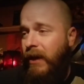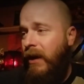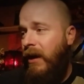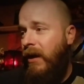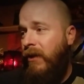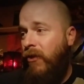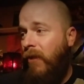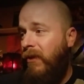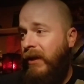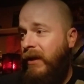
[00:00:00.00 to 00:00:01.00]

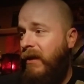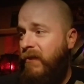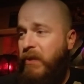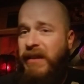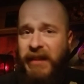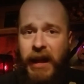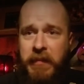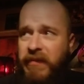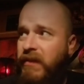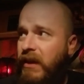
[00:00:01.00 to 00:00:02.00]
Normally his
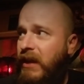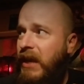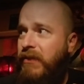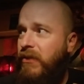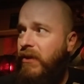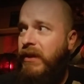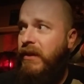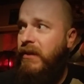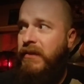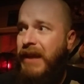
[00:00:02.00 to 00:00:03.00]
bedtime is like
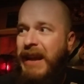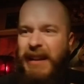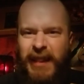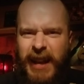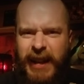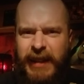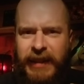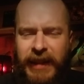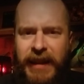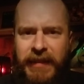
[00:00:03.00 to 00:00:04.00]
8:30, 9 o'clock at
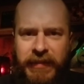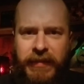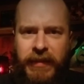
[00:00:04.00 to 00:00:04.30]
the latest.